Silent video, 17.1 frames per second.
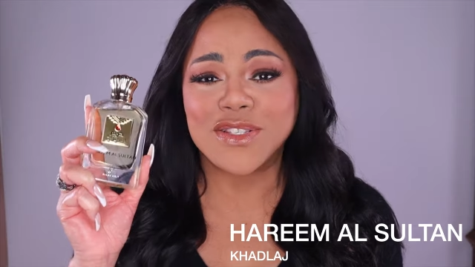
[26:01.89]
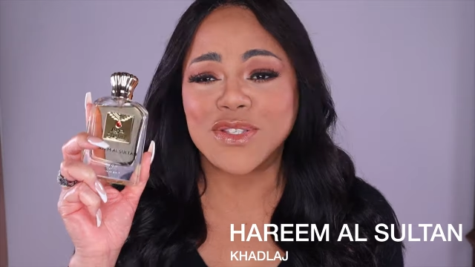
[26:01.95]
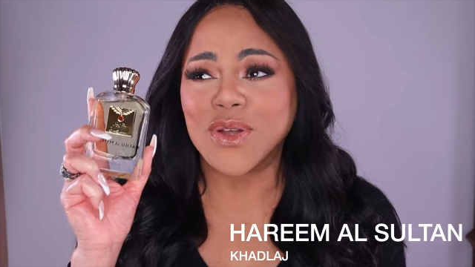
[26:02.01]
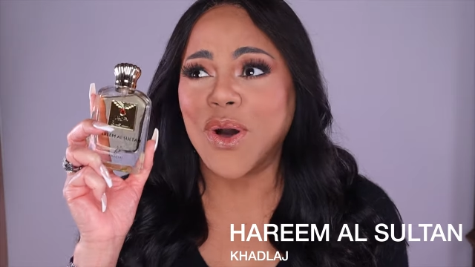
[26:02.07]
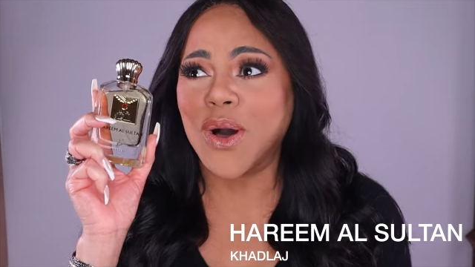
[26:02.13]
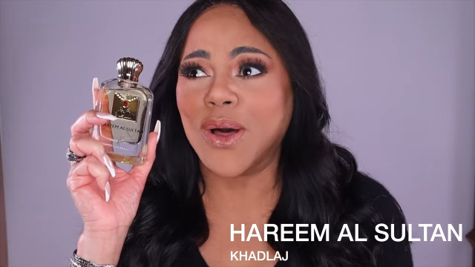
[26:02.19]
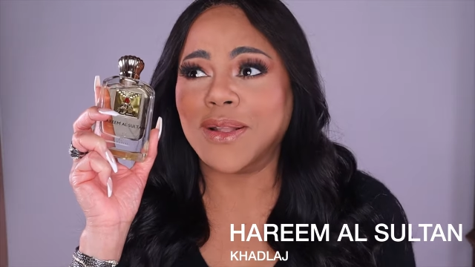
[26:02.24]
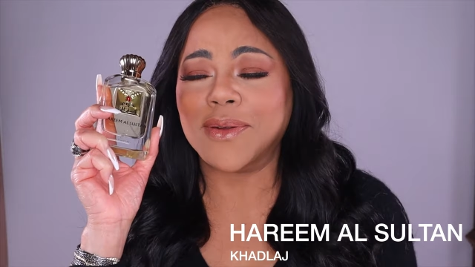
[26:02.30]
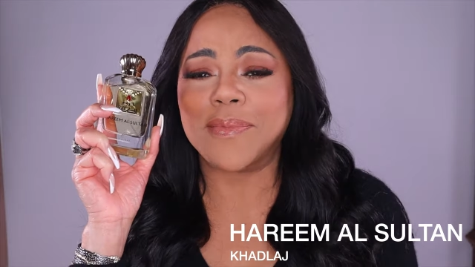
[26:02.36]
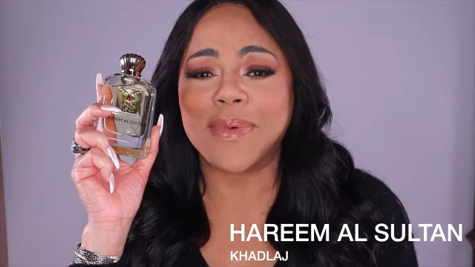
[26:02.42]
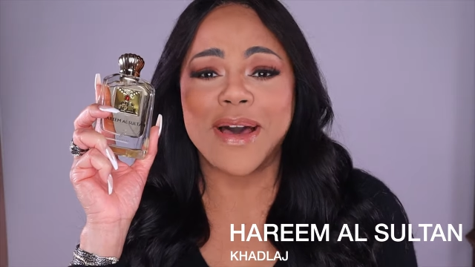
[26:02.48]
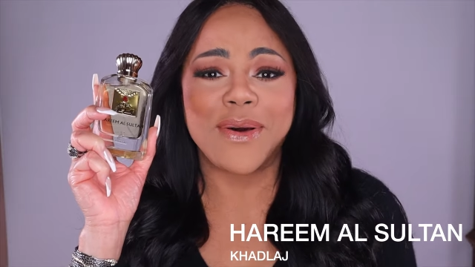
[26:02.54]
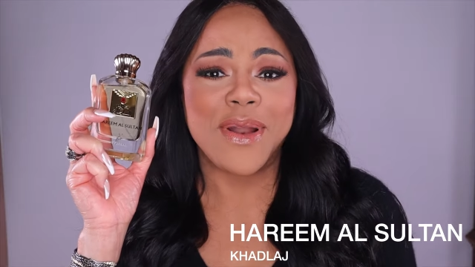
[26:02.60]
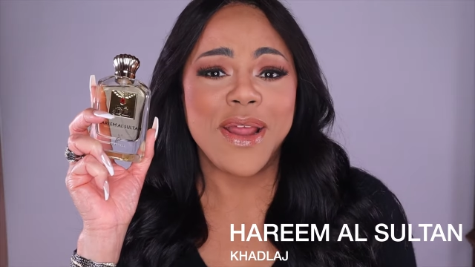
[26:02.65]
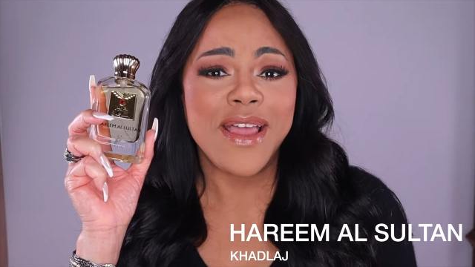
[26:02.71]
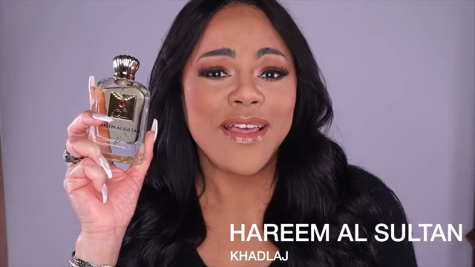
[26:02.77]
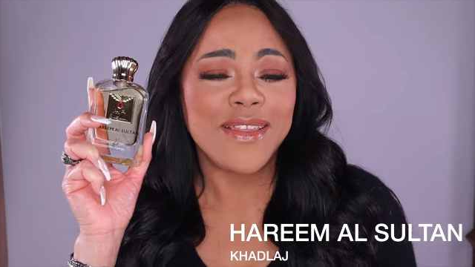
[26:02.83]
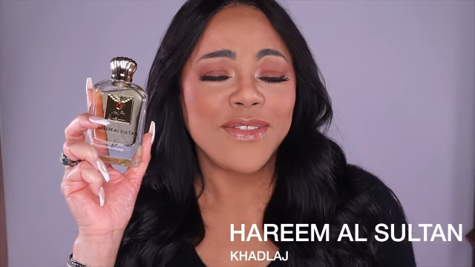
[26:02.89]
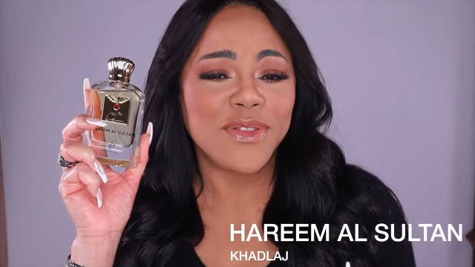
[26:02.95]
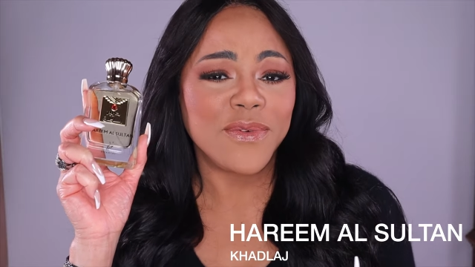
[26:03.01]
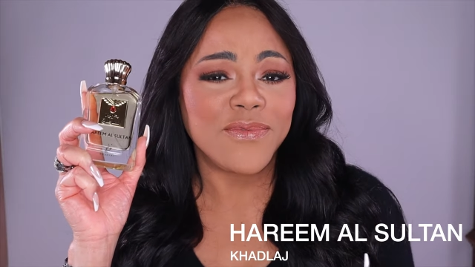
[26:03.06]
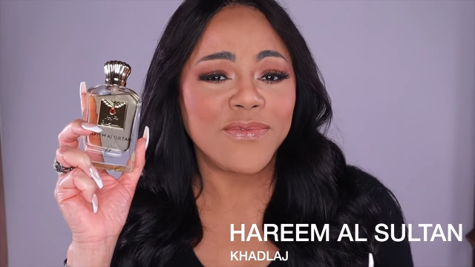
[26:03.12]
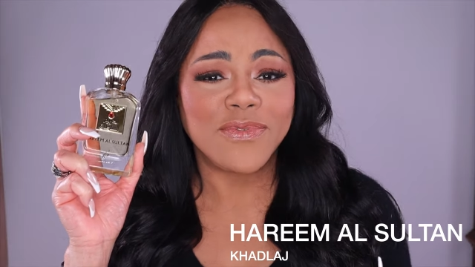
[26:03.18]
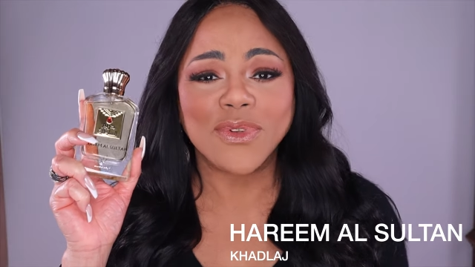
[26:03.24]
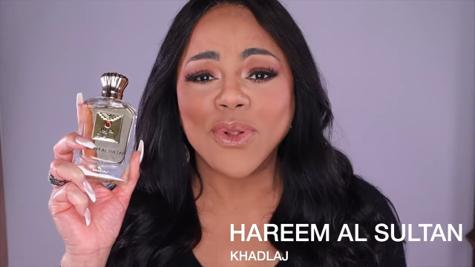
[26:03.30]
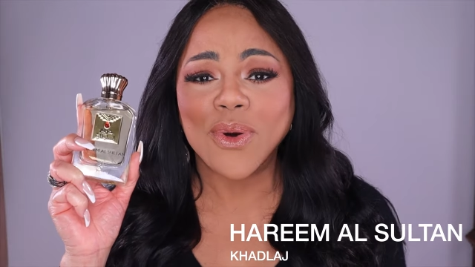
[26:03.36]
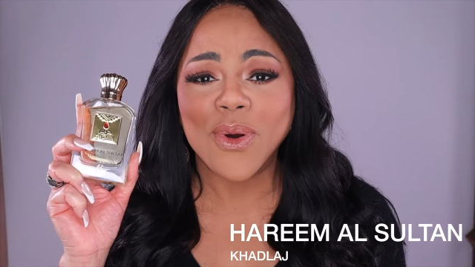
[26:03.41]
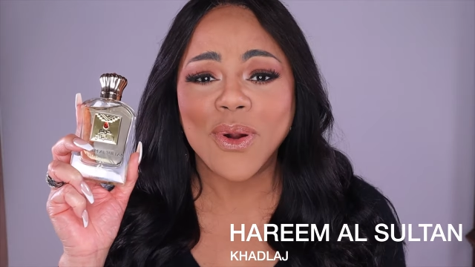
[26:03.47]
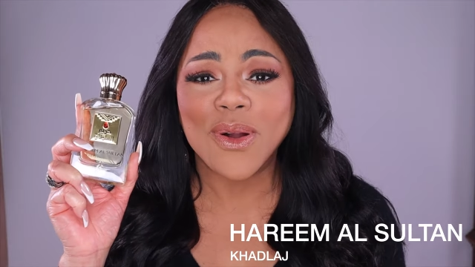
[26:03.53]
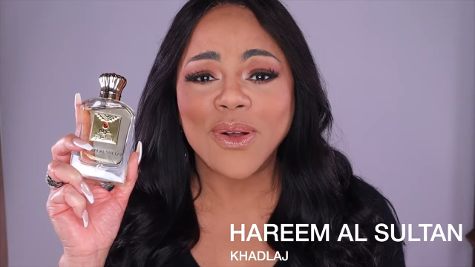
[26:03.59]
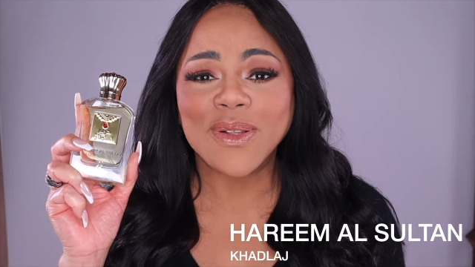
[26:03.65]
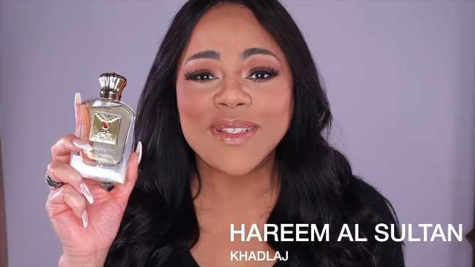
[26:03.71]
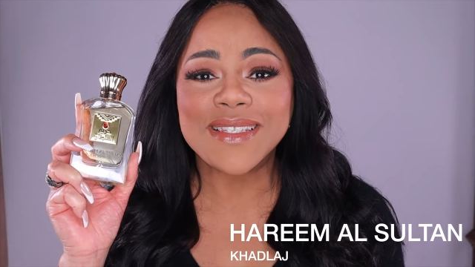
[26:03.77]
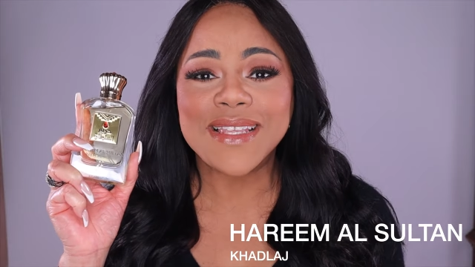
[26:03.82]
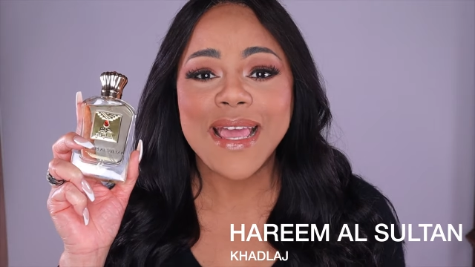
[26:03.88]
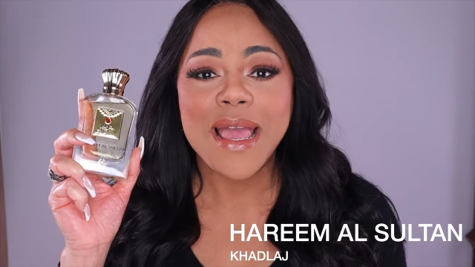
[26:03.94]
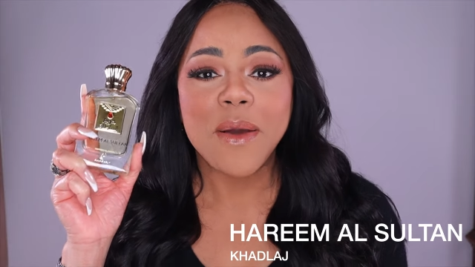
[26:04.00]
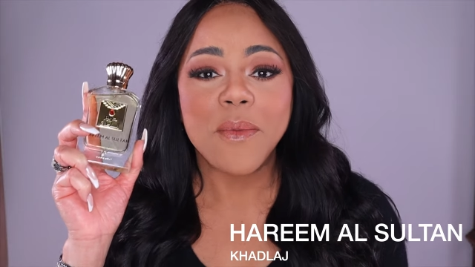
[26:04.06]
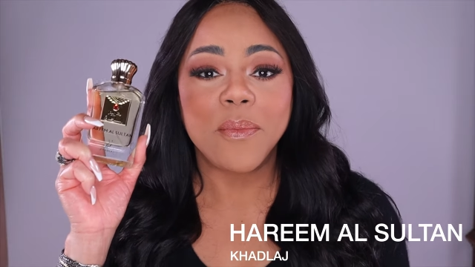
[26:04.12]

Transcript: it's all about the florals,